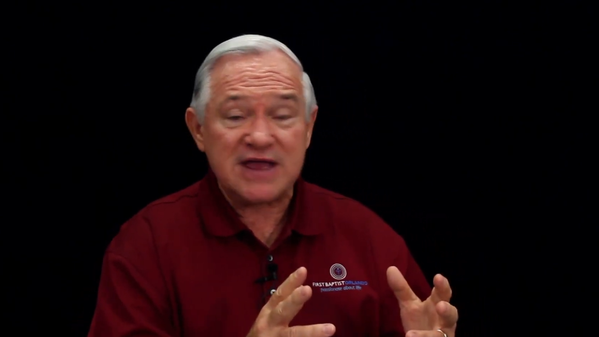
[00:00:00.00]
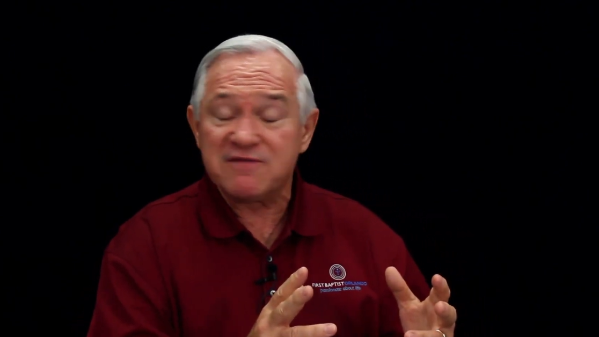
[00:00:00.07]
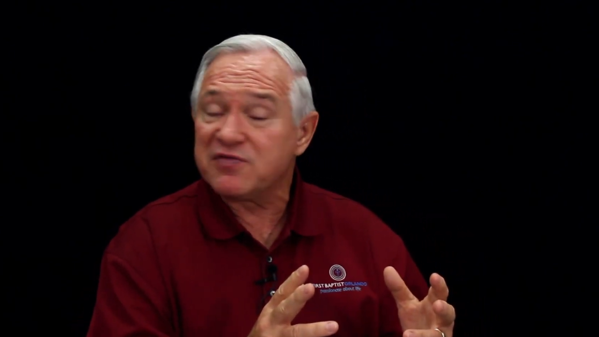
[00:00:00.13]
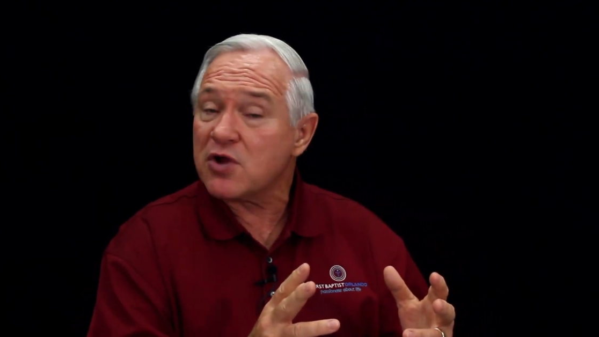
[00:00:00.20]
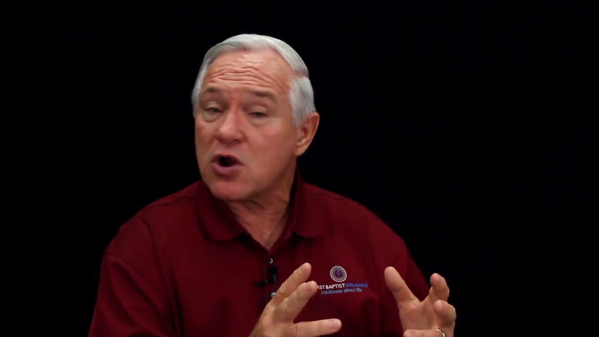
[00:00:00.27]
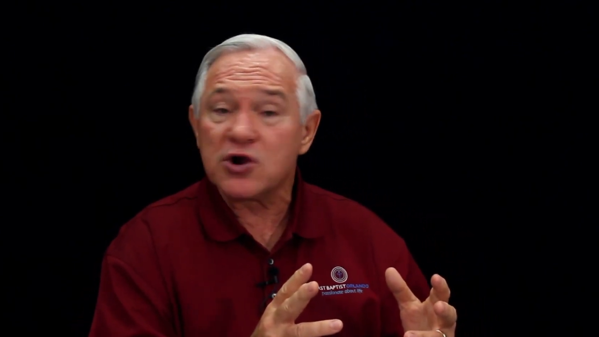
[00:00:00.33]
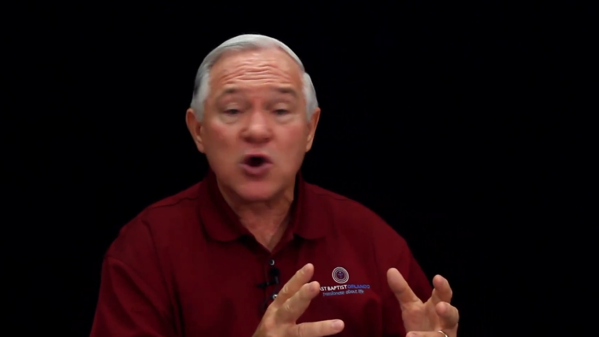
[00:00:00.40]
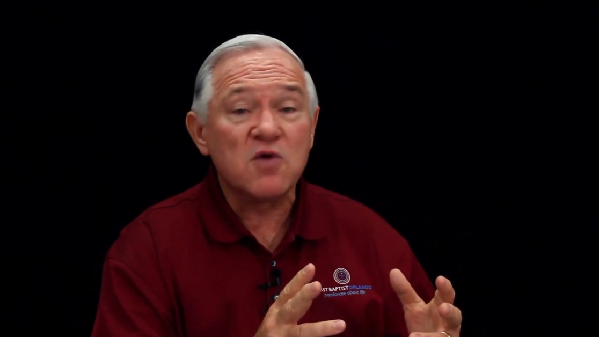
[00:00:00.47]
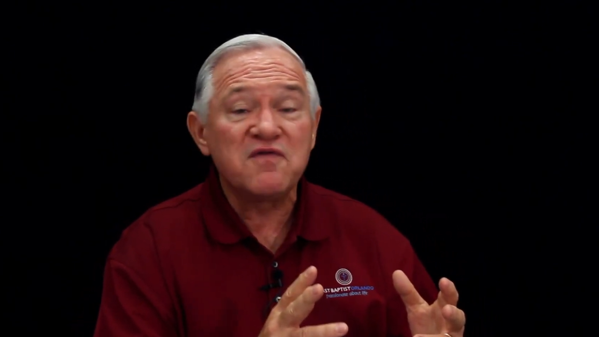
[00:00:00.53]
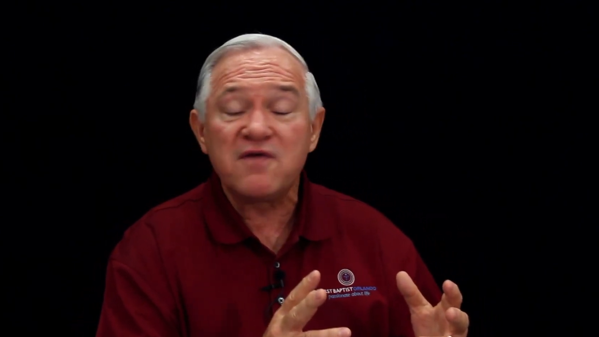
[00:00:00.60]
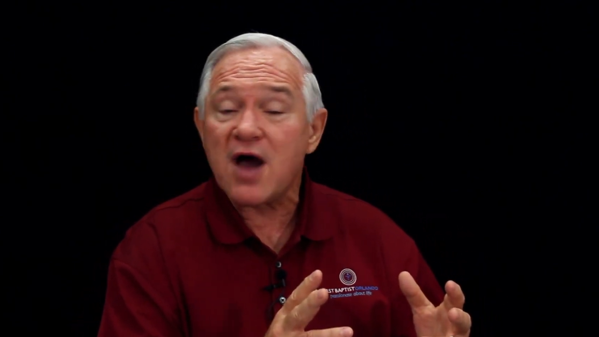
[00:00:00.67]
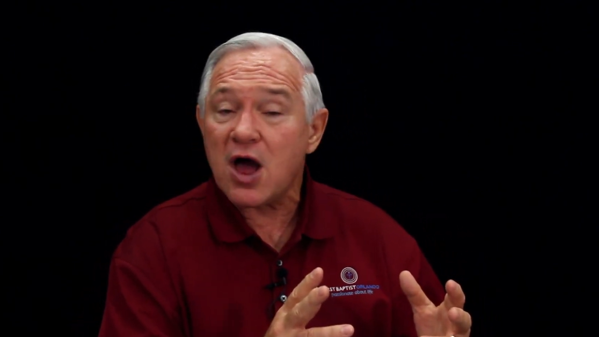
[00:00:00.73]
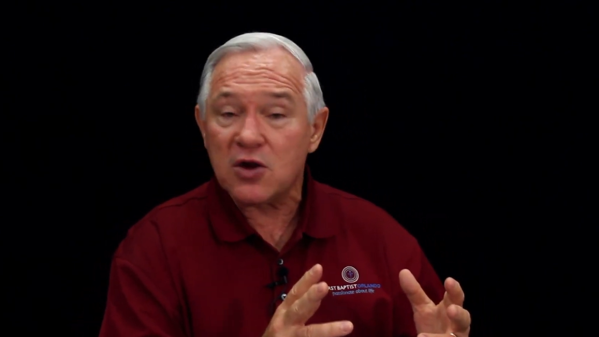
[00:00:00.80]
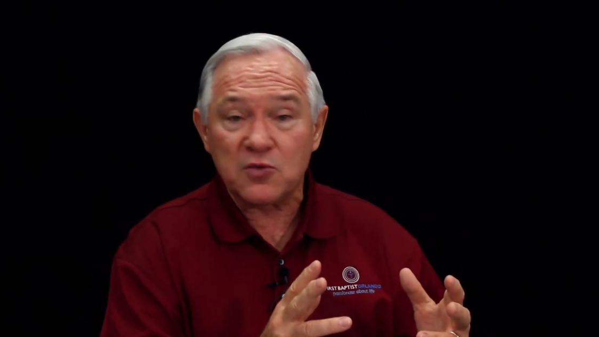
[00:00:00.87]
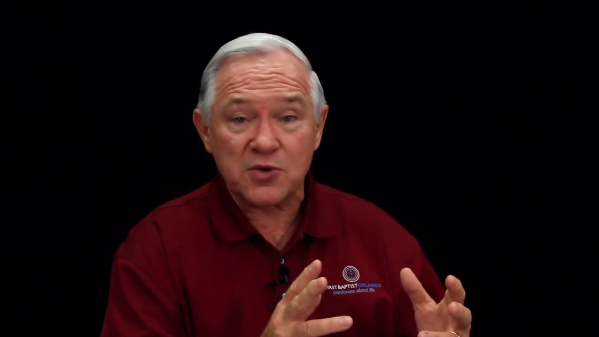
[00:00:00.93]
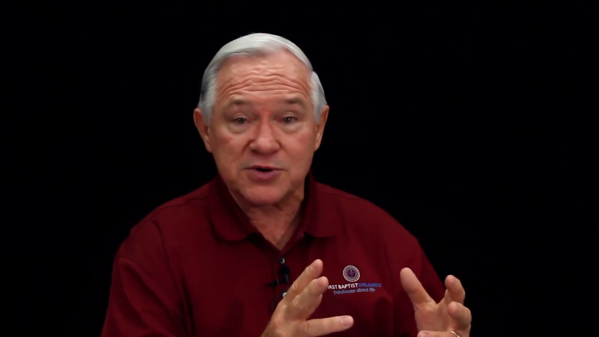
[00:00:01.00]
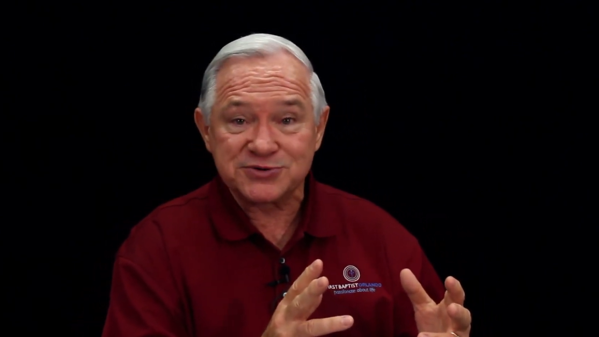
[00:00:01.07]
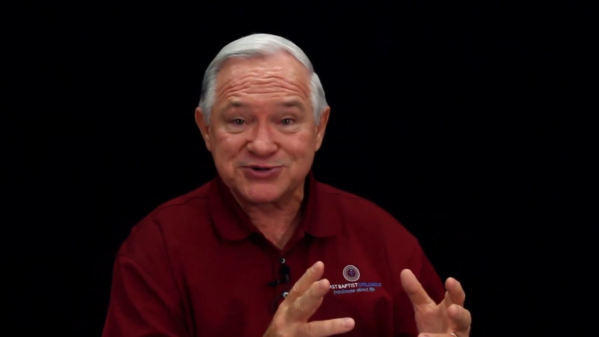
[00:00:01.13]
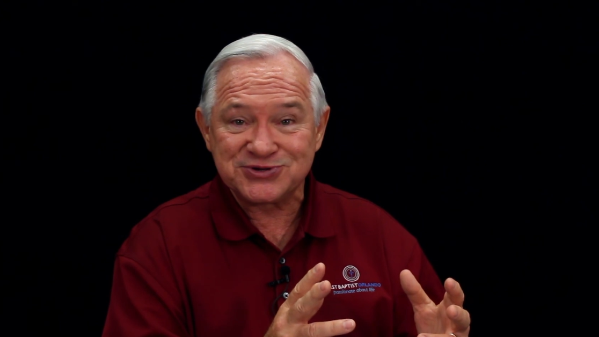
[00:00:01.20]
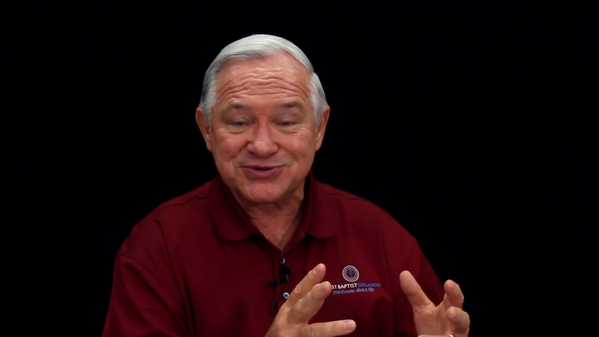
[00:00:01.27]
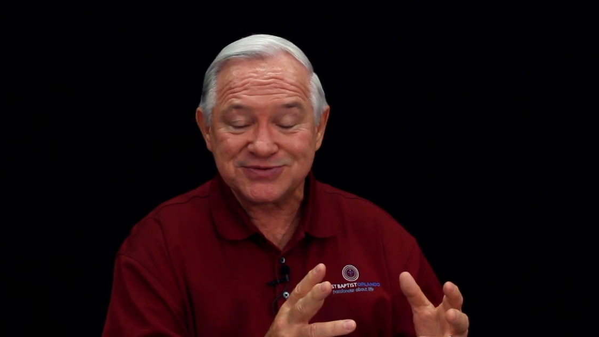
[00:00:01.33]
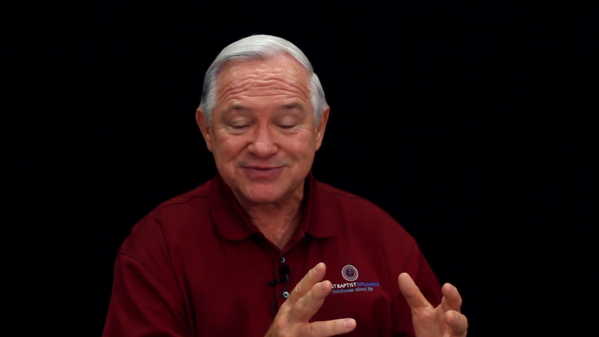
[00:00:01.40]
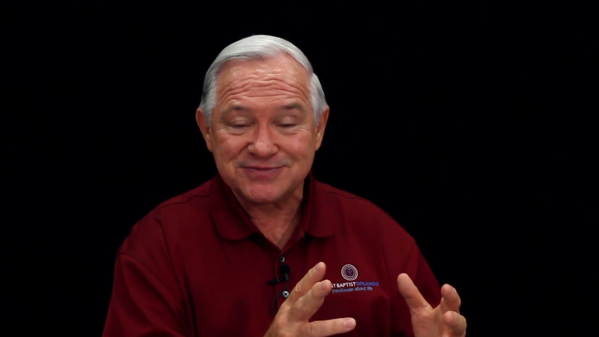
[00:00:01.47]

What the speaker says: if there are no followers,